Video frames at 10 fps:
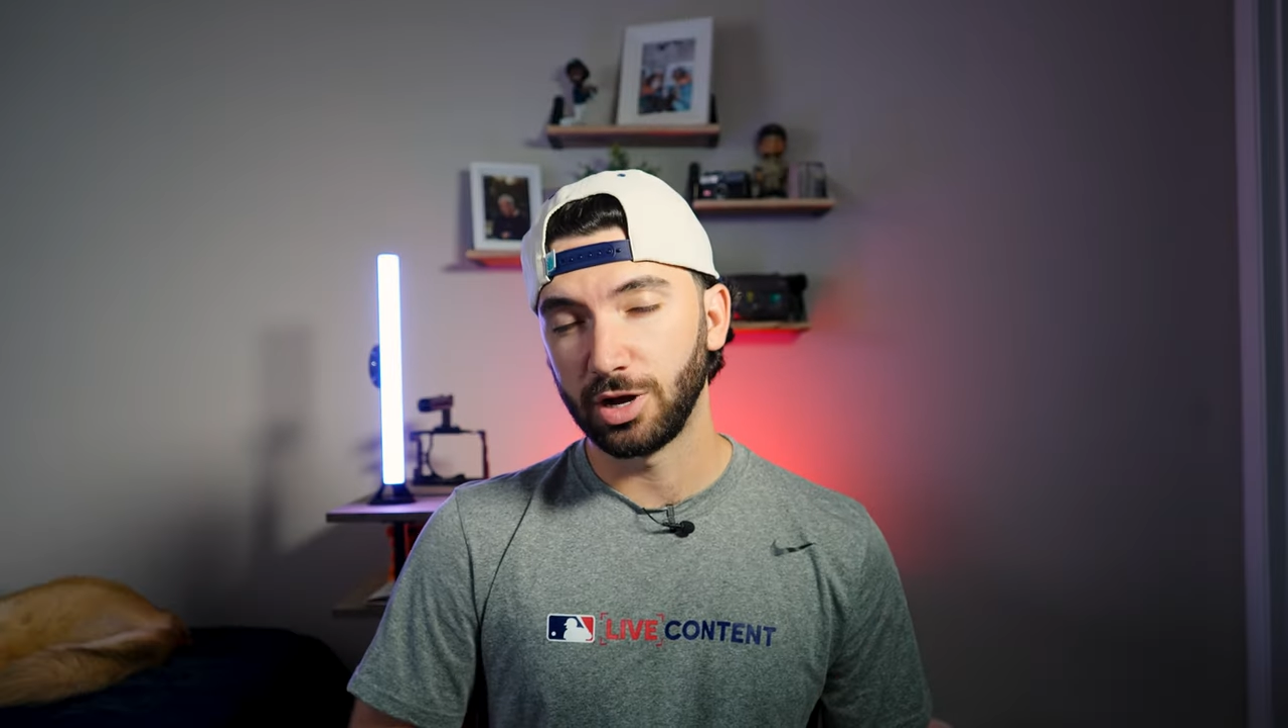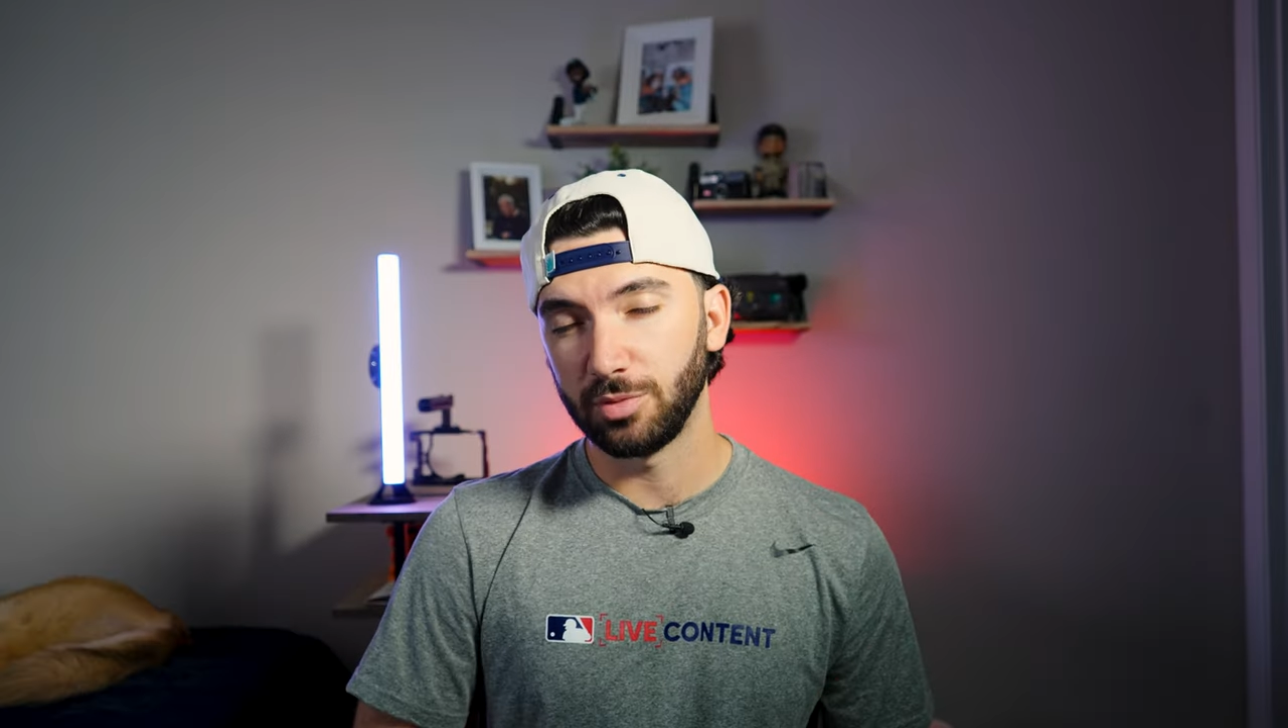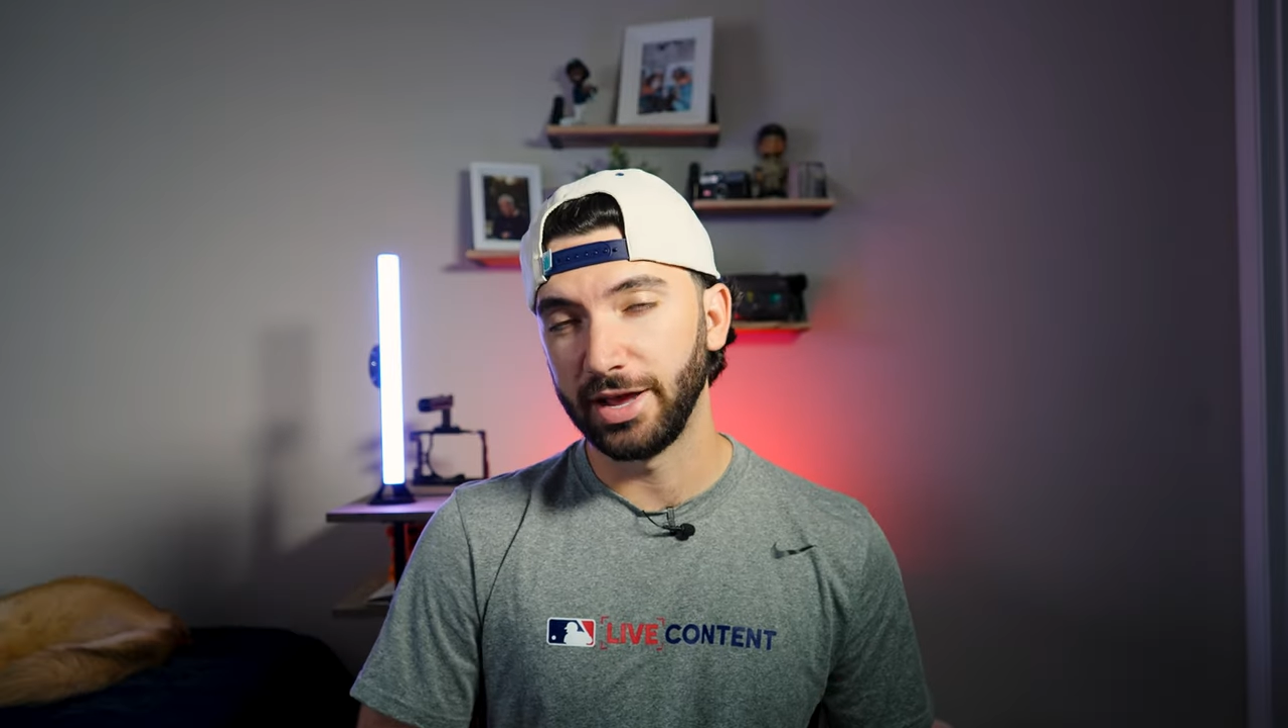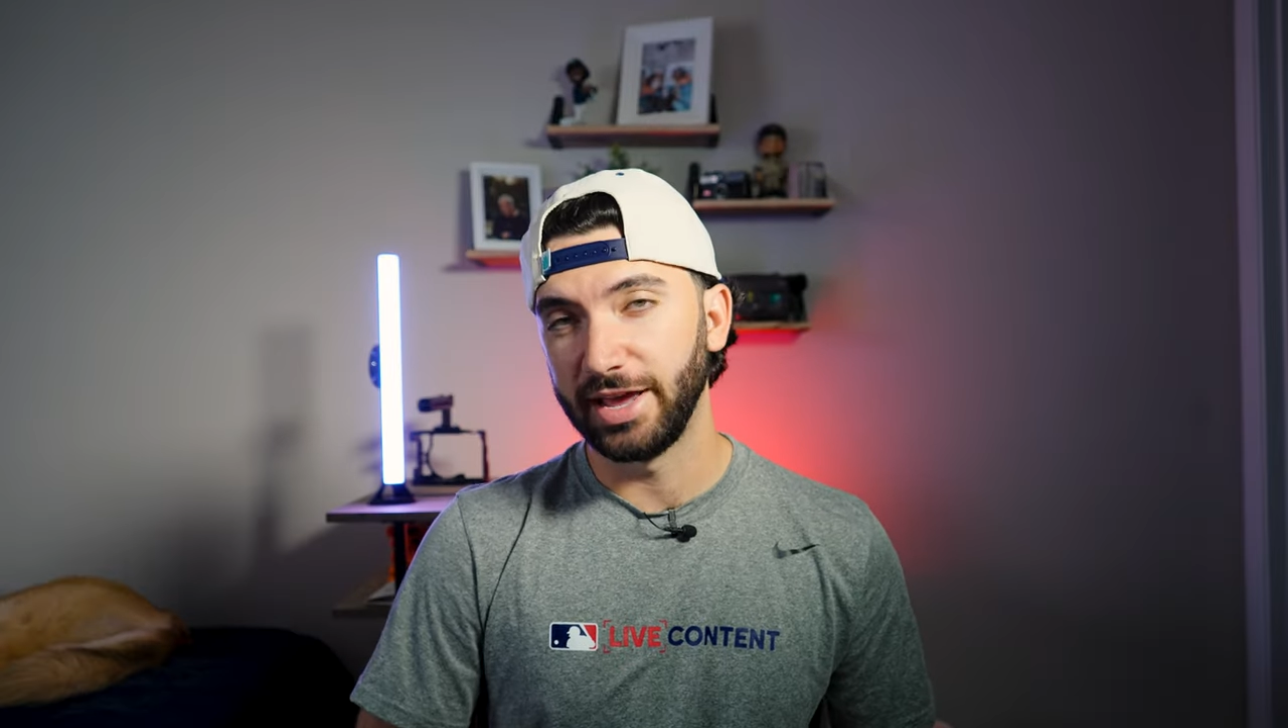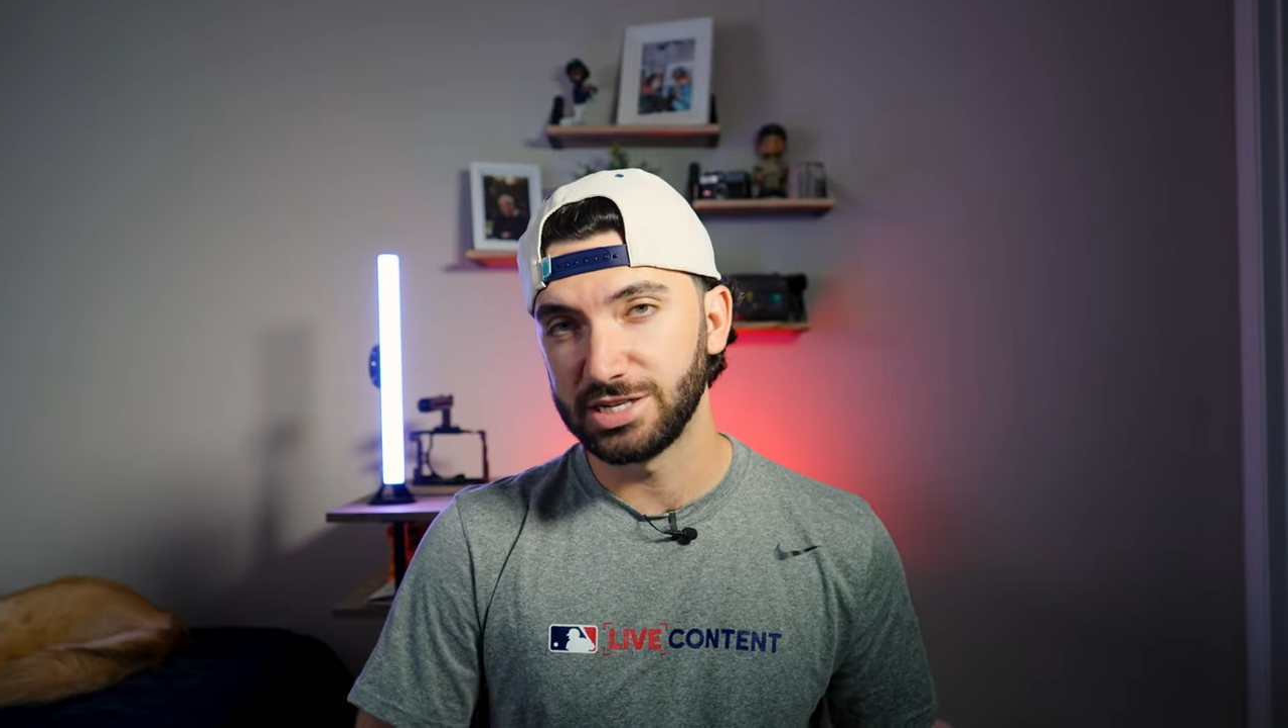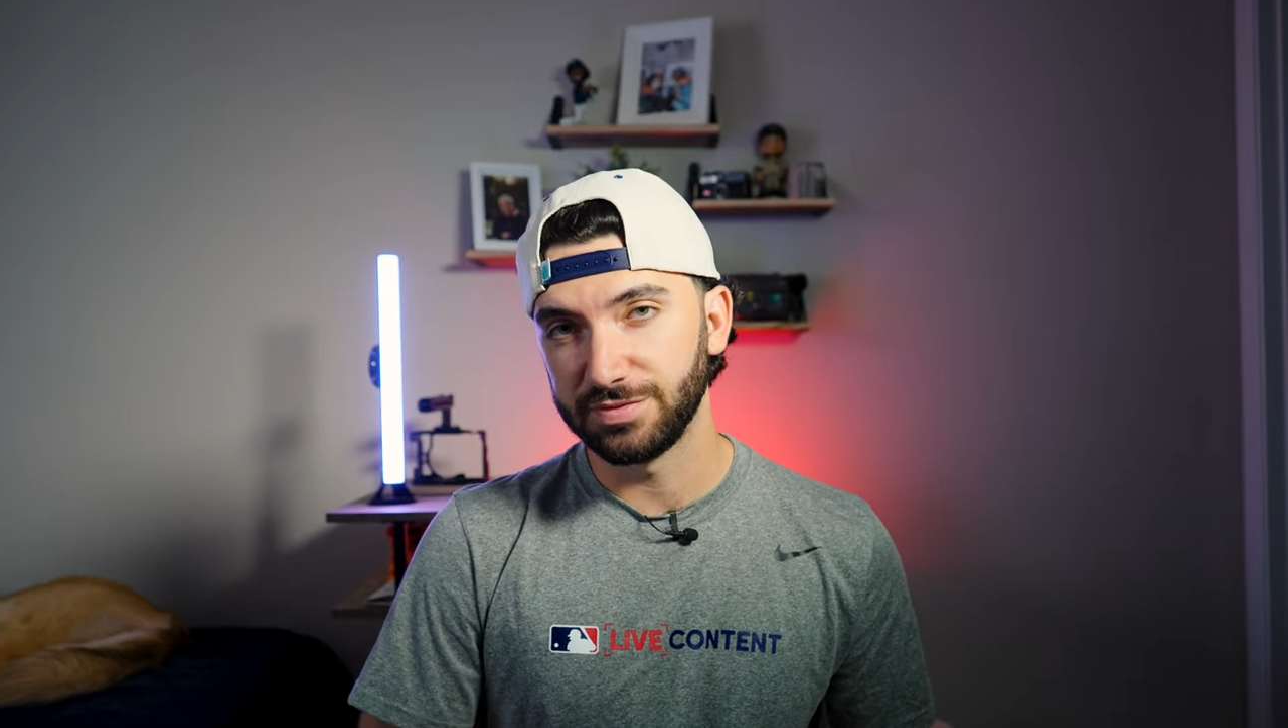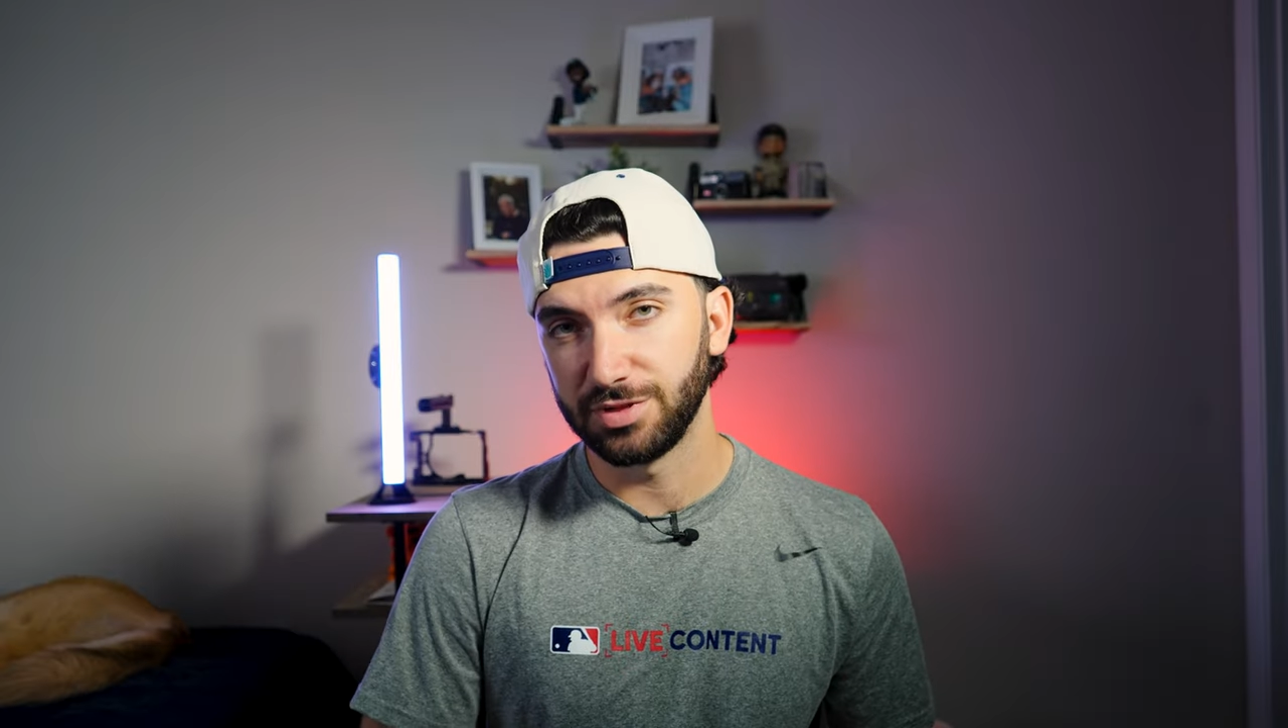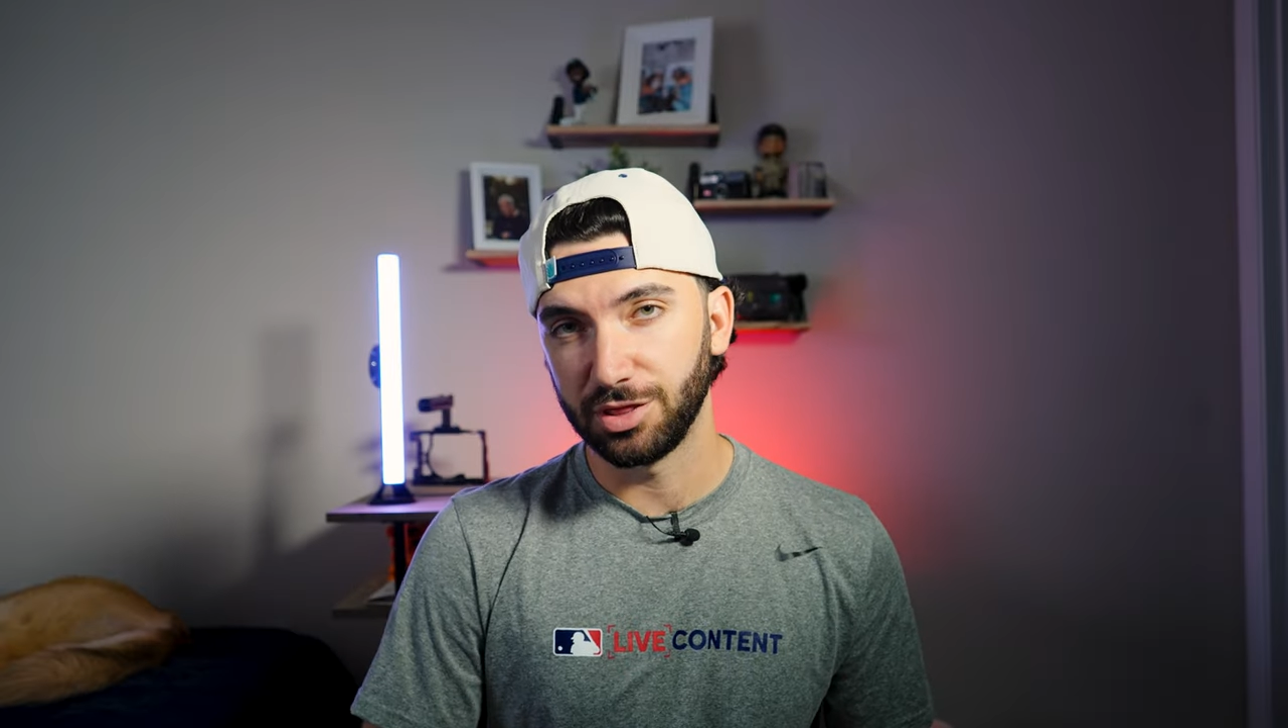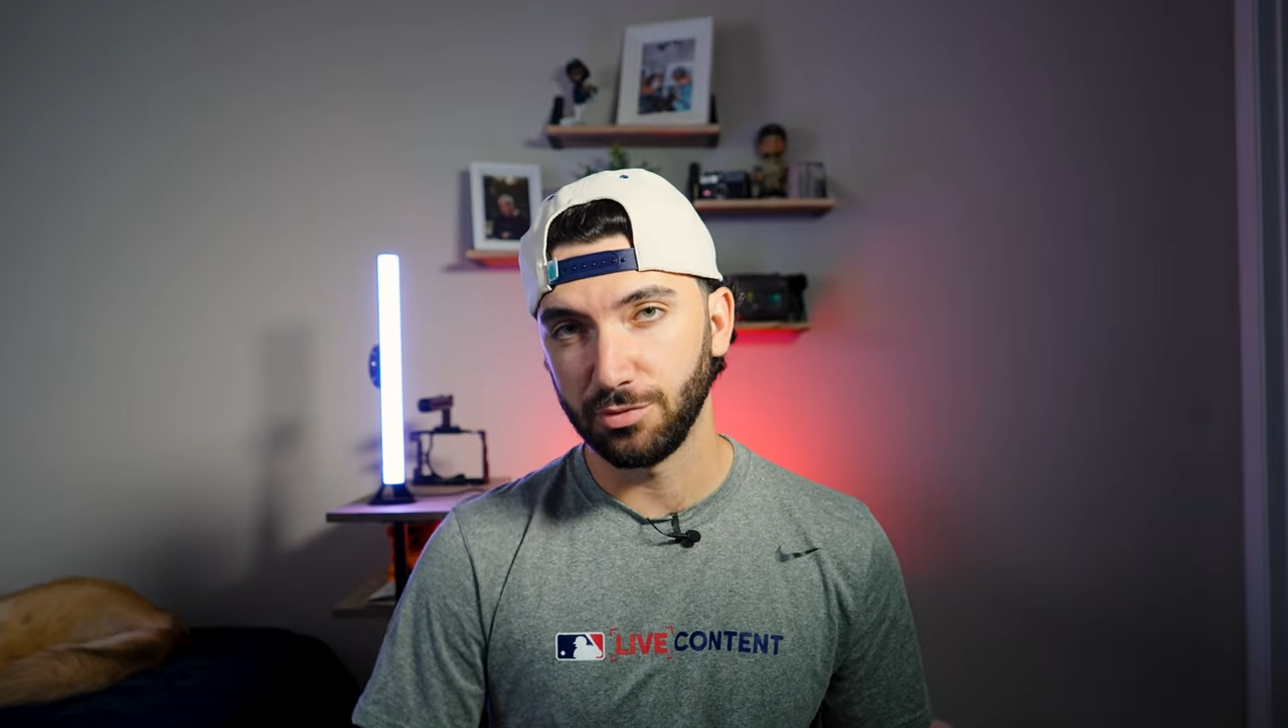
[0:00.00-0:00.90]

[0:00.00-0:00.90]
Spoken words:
bought my A7